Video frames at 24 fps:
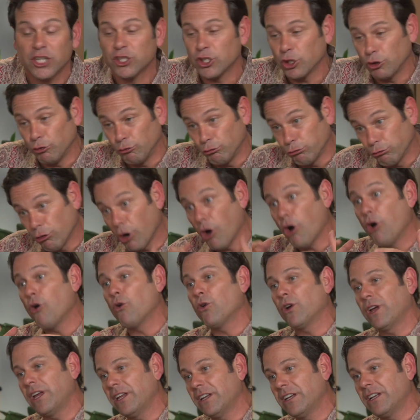to grow
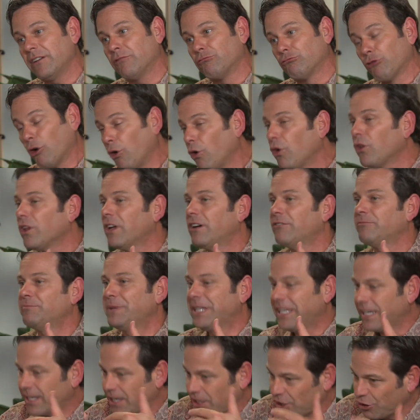in the role of
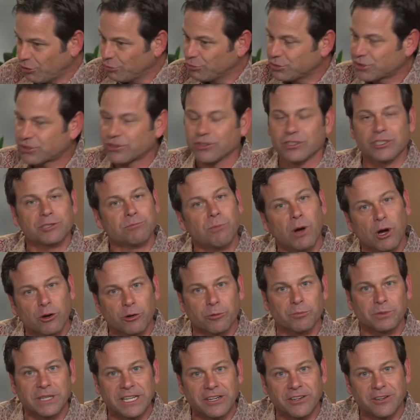being a host or a small
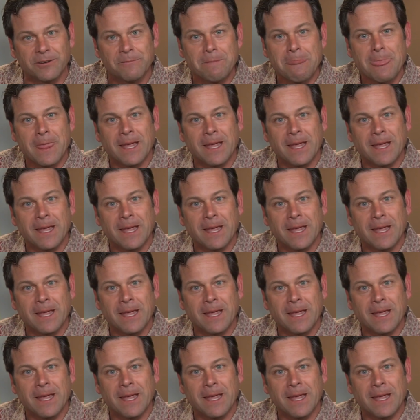group leader.